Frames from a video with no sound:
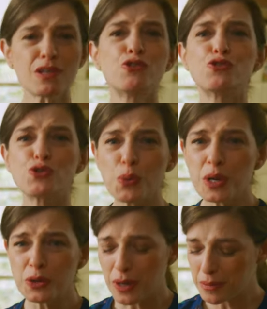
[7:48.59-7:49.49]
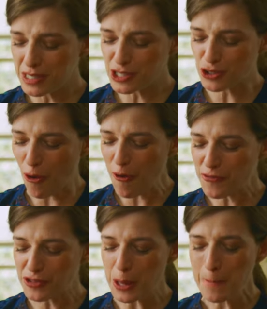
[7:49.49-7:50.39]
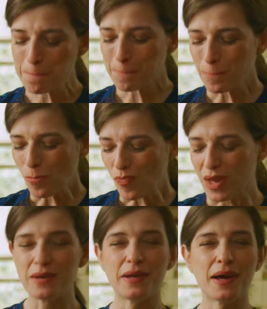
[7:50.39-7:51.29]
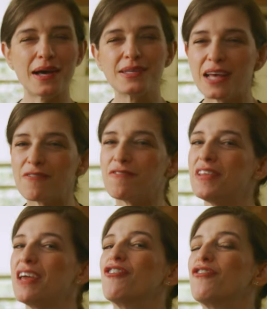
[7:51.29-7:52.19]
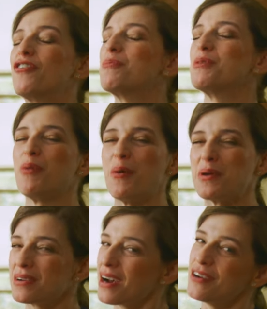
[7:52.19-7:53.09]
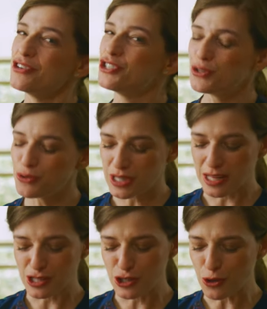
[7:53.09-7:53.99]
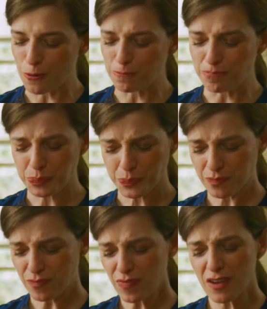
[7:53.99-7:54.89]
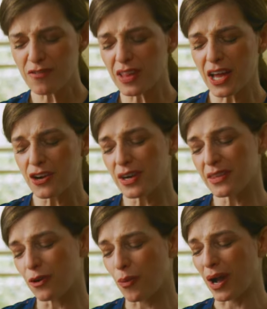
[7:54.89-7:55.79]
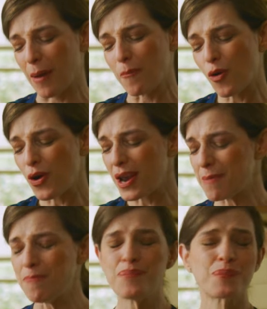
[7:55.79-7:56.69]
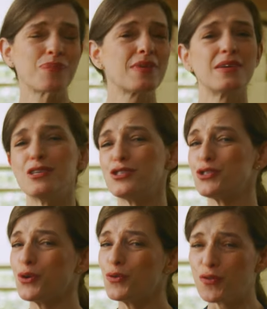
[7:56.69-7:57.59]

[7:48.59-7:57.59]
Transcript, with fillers: it's so incredibly soft and it has that flavor from the pomegranate juice that's so flattering. The guacamole is so